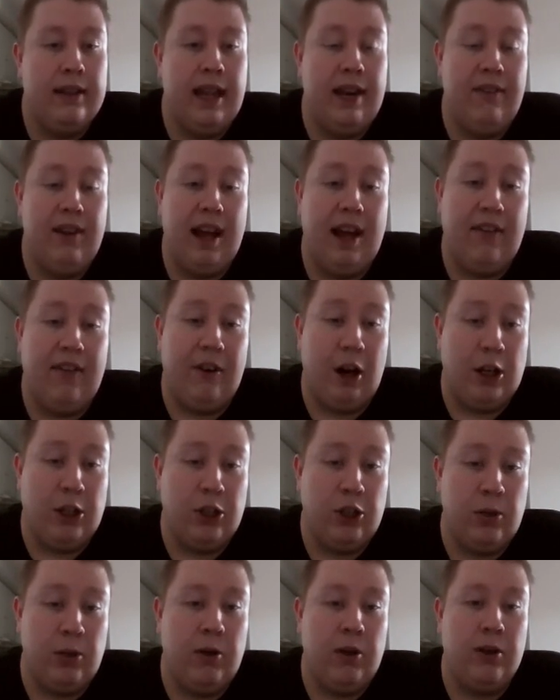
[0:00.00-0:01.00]
Then we have
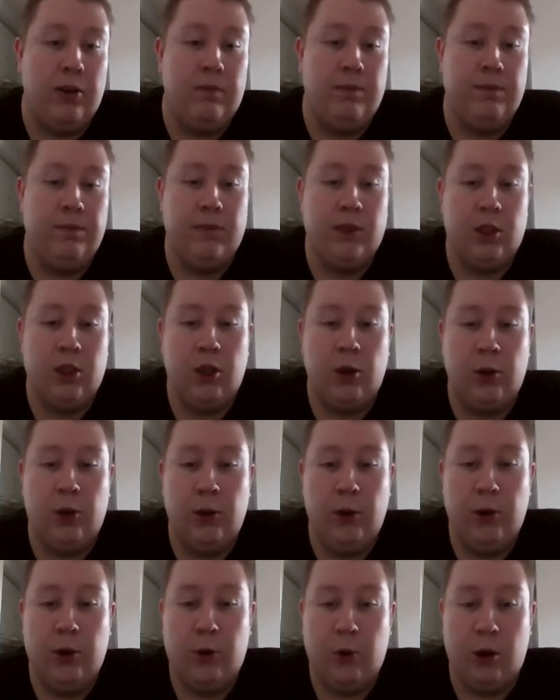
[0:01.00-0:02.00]
Rashomon, so
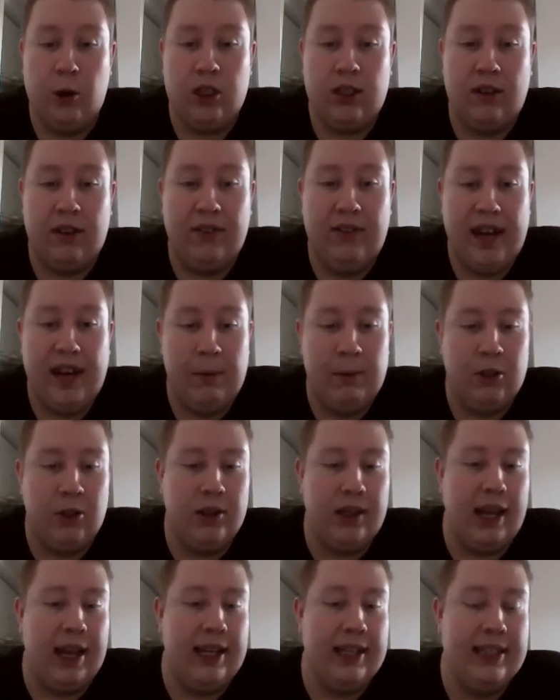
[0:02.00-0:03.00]
two Kurosawa films
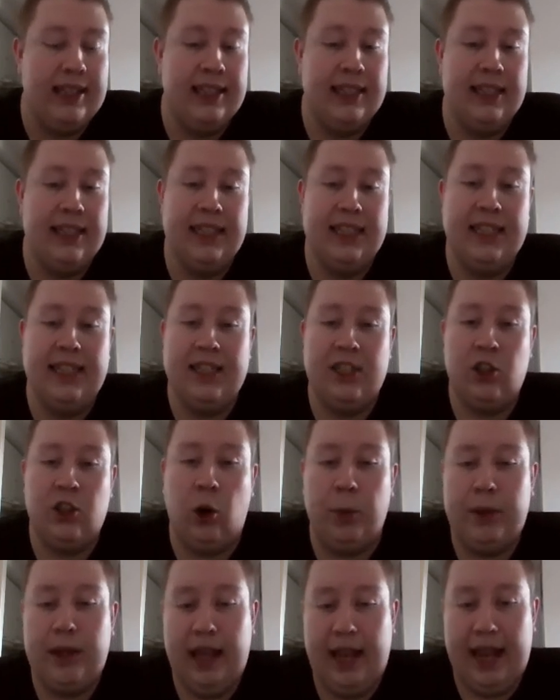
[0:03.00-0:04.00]
on the
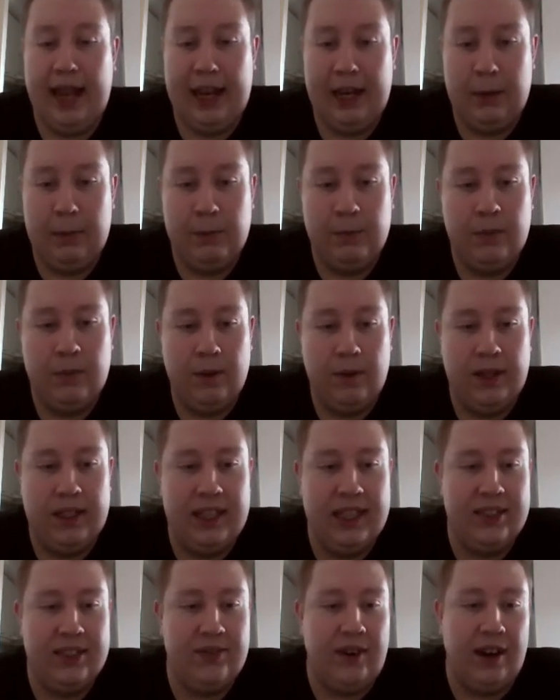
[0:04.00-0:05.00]
top 10,
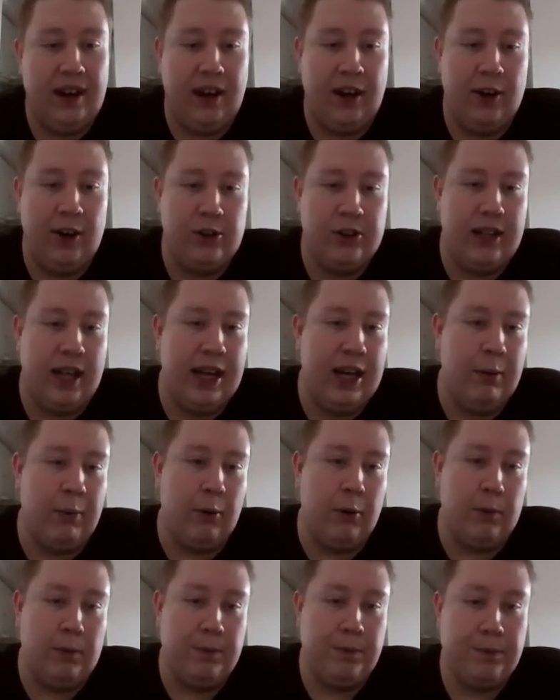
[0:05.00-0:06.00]
which is very
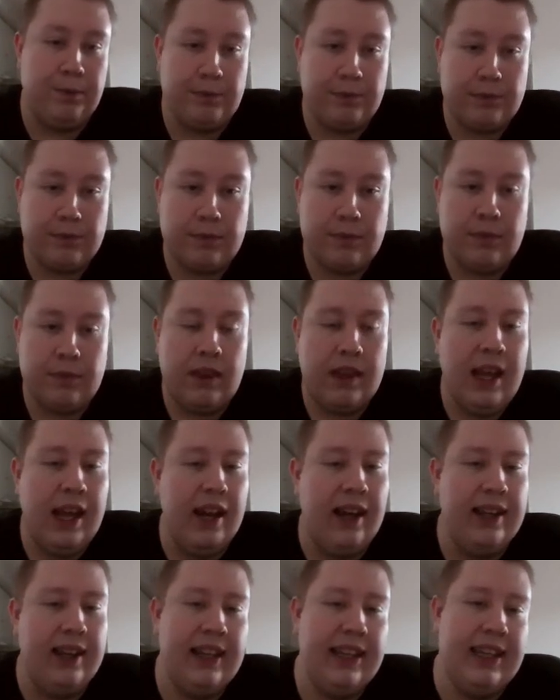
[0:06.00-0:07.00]
understandable.
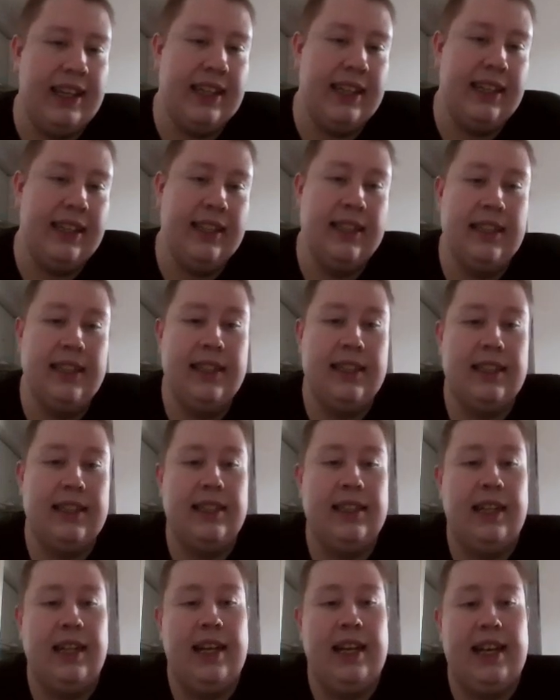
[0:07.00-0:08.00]
And I think
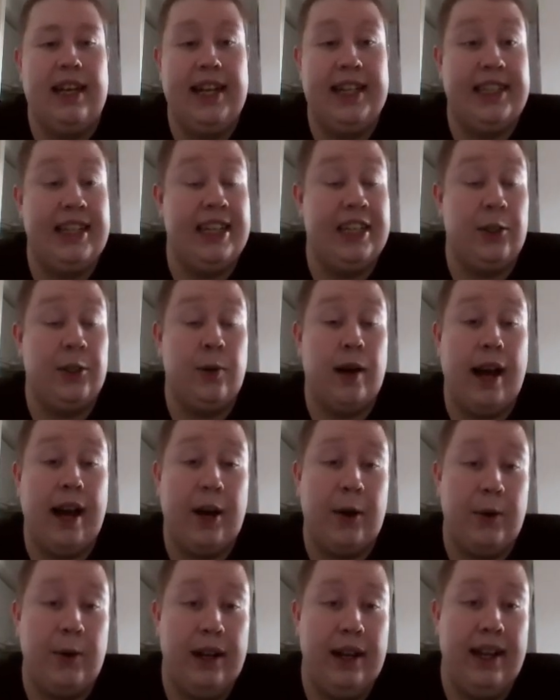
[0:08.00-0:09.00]
it's easy to
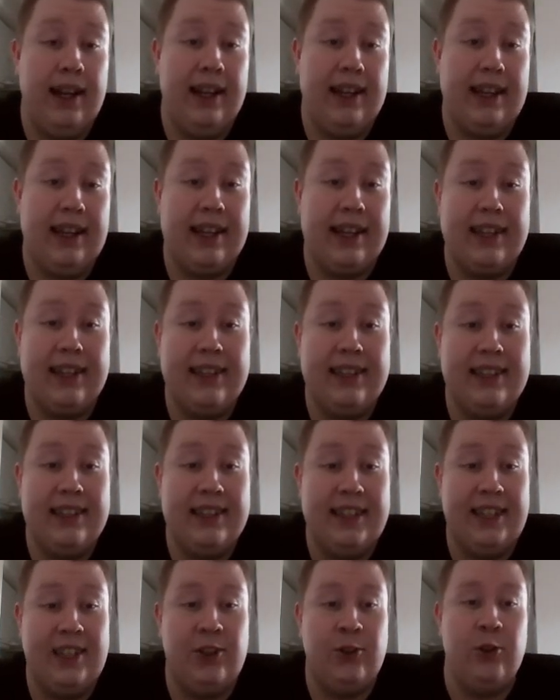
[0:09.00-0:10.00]
agree that
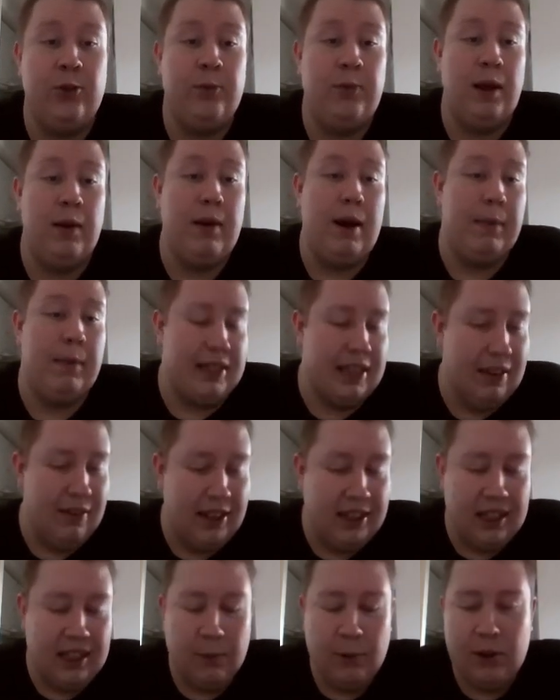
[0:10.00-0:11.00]
it should be maybe
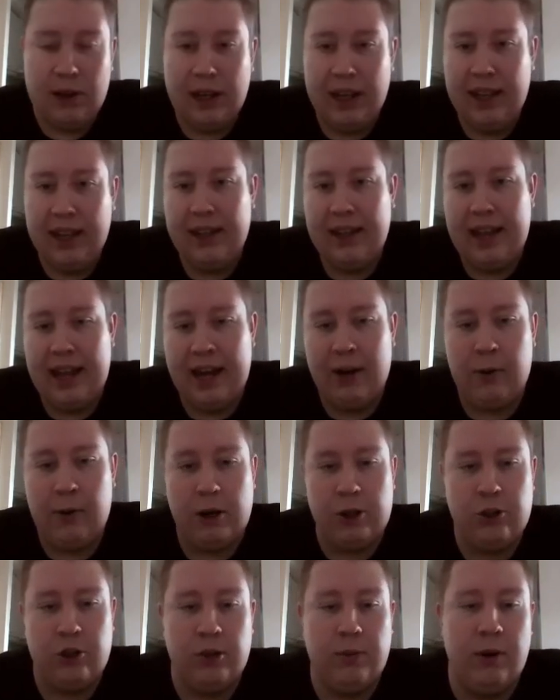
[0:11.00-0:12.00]
Seven Samurai and
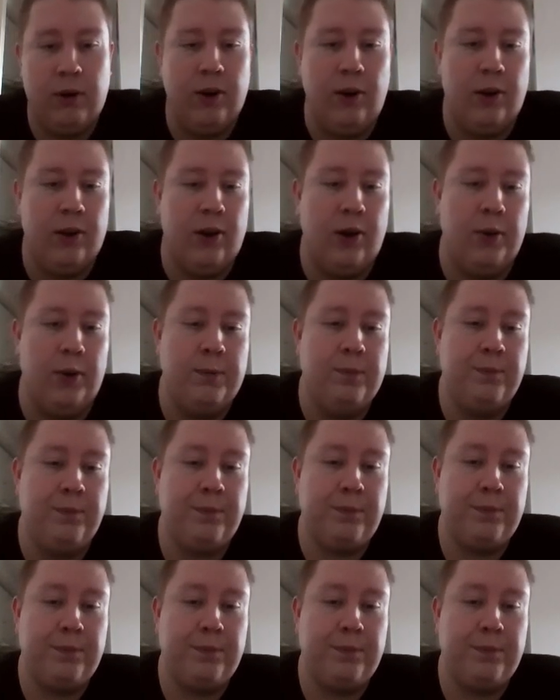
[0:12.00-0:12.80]
Rashomon, although